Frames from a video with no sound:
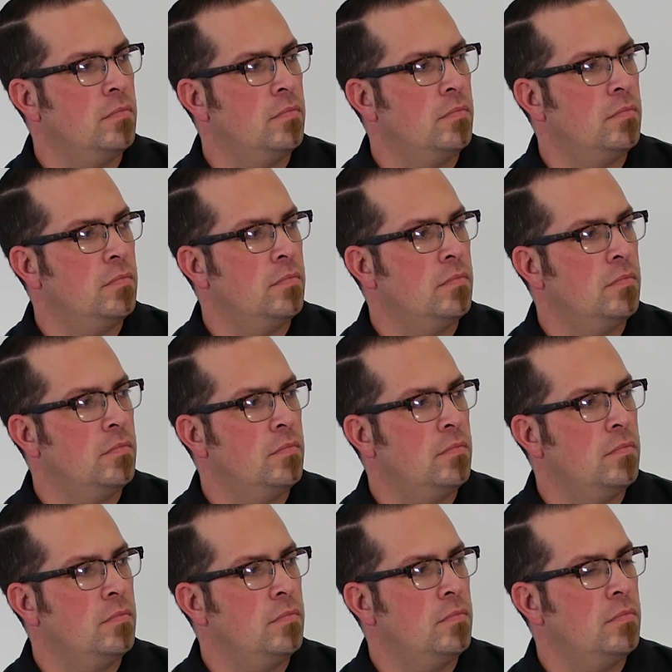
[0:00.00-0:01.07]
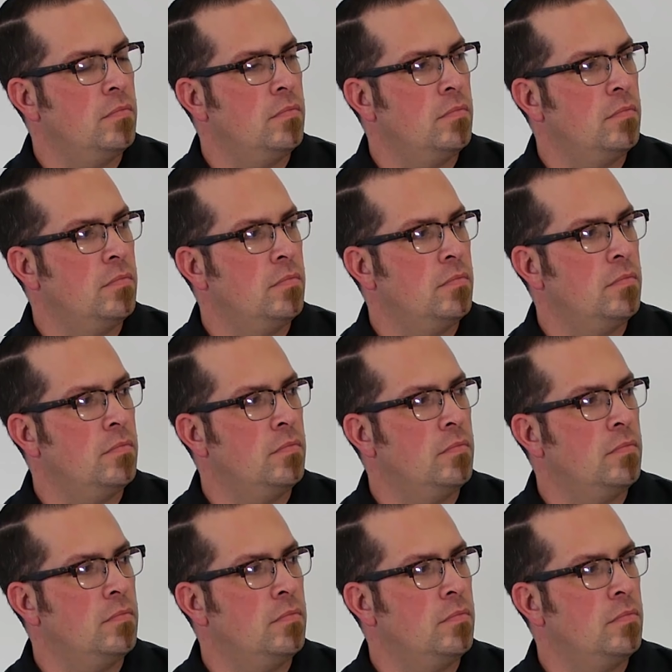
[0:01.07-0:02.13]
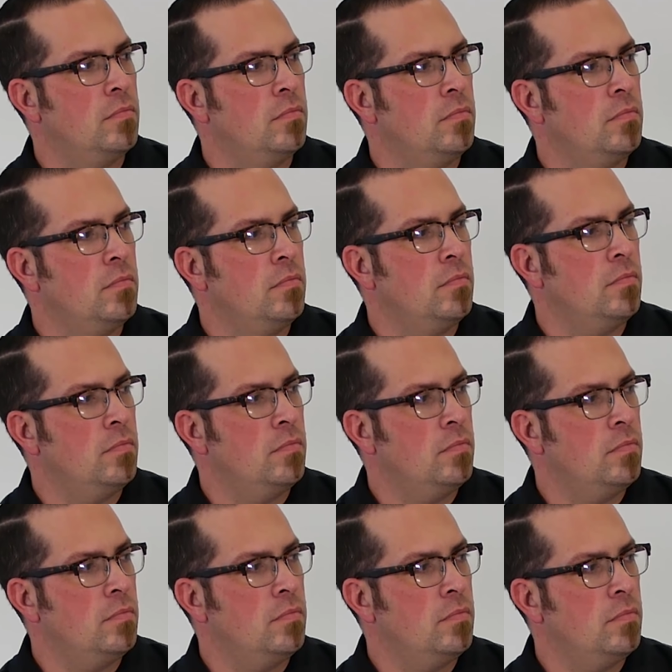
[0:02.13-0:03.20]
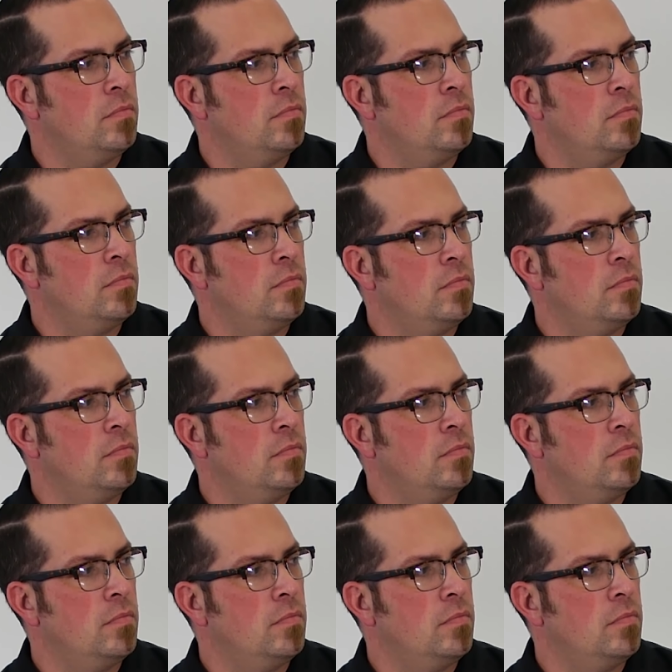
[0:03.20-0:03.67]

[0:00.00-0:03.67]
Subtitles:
This person isn't speaking.